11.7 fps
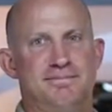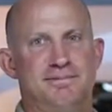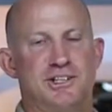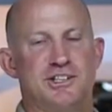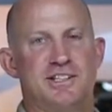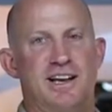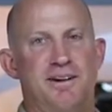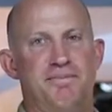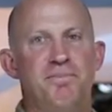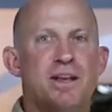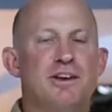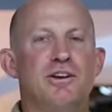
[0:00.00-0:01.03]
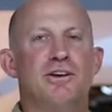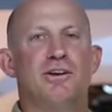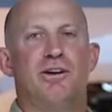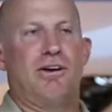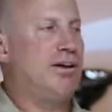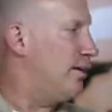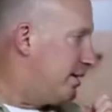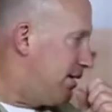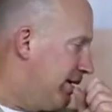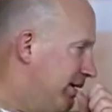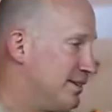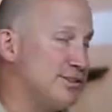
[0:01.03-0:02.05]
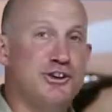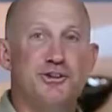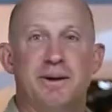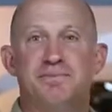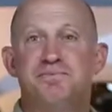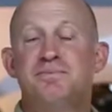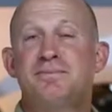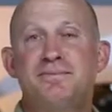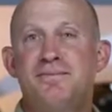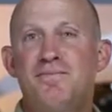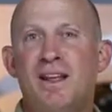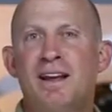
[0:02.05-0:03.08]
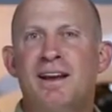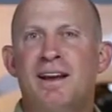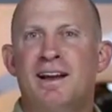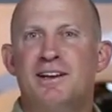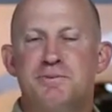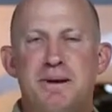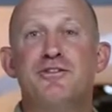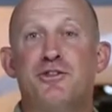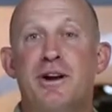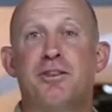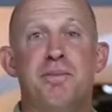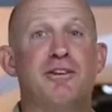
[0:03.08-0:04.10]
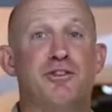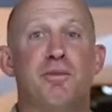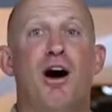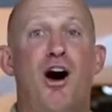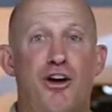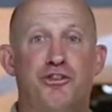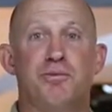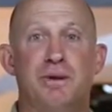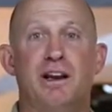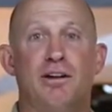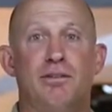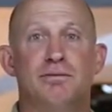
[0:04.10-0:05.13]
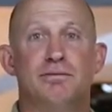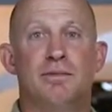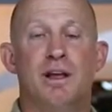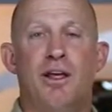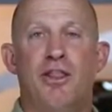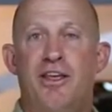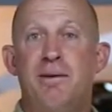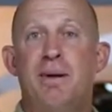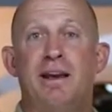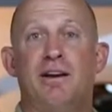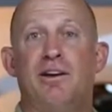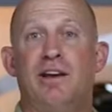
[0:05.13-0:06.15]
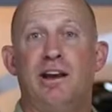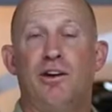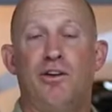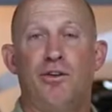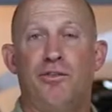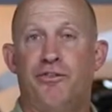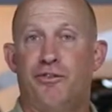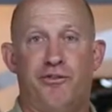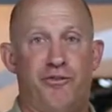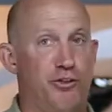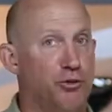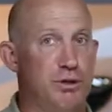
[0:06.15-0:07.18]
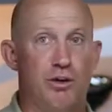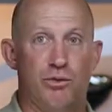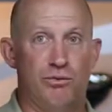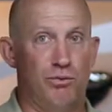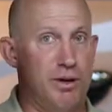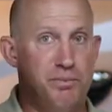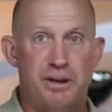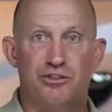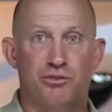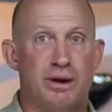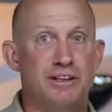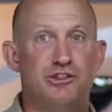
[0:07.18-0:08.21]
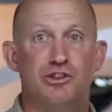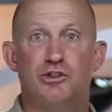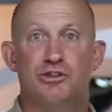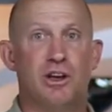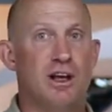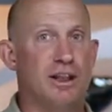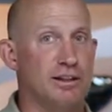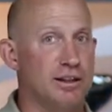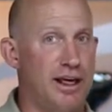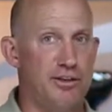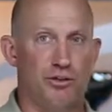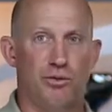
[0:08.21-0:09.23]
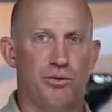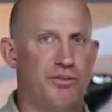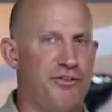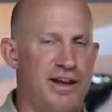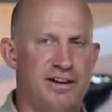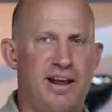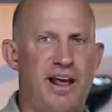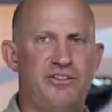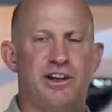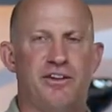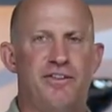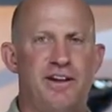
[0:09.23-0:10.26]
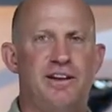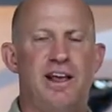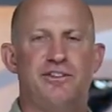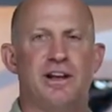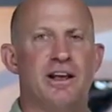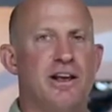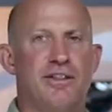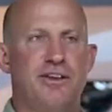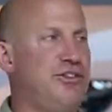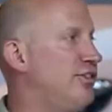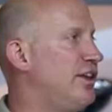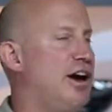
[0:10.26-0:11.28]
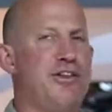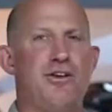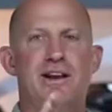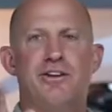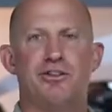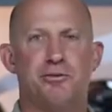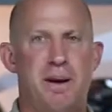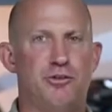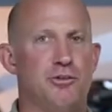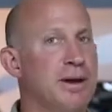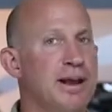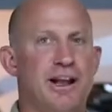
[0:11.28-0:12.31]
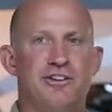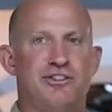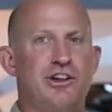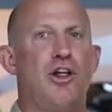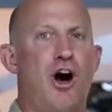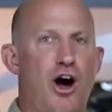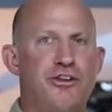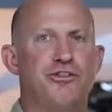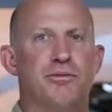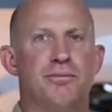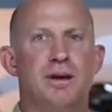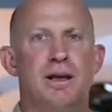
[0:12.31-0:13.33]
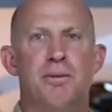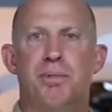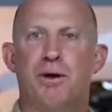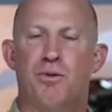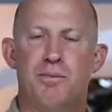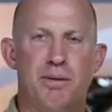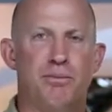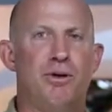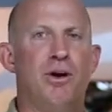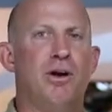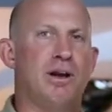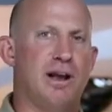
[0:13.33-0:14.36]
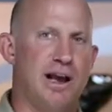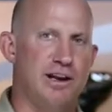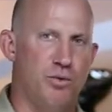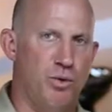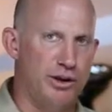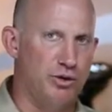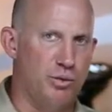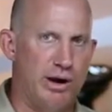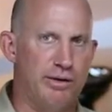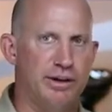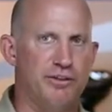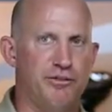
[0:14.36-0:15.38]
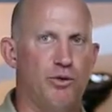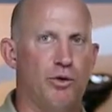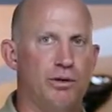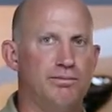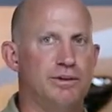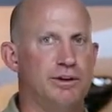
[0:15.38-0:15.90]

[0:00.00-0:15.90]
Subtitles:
just saying. Excuse me. Speed and Strength makes some awesome gear. They make gear full-blown, one-piece race suits, leather, fantastic, fantastic. This is the other end of the spectrum. It's still awesome, but remember kind of what you're wearing it for.